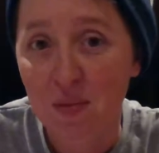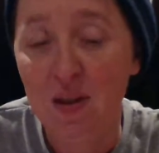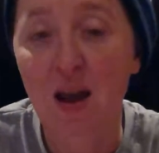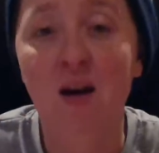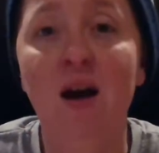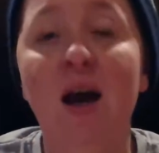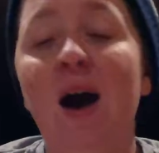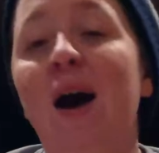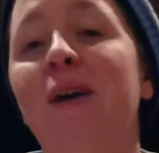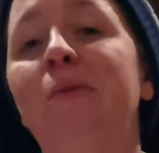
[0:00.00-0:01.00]
Now,
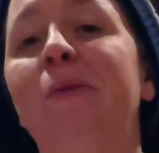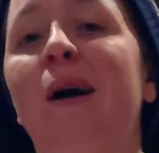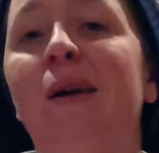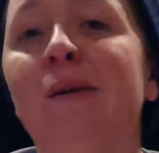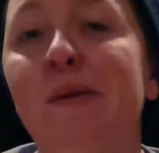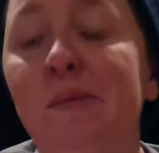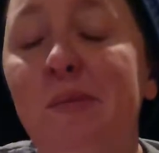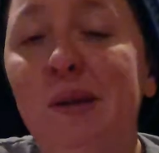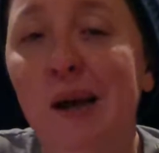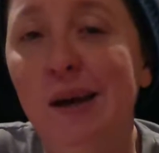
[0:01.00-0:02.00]
I do not
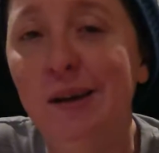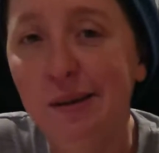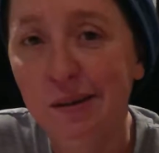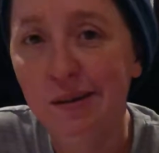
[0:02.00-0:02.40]
play